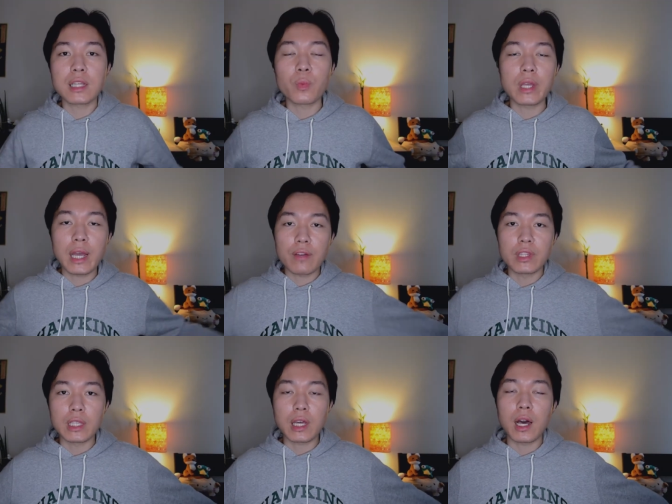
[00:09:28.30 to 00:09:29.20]
up, we have
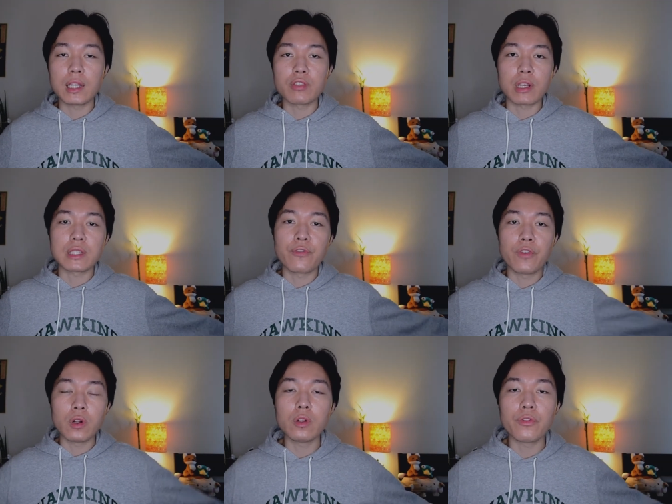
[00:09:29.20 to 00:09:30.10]
the COSRX
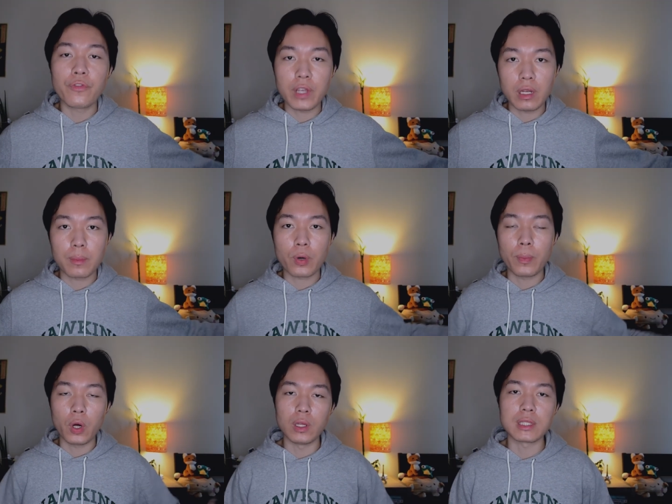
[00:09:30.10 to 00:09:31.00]
Full Fit
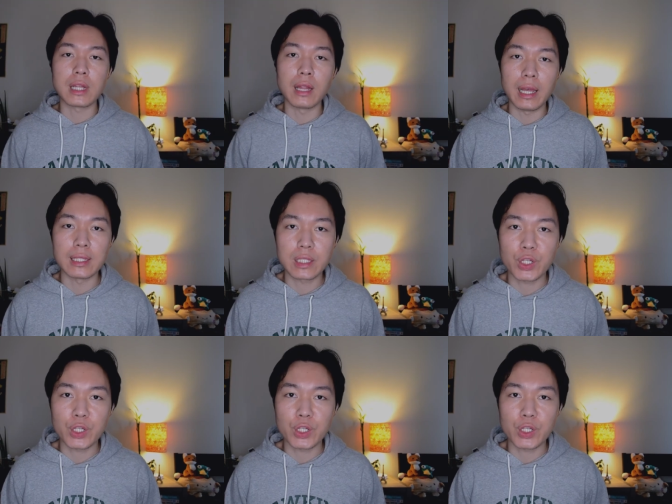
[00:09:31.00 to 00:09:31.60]
Propolis Light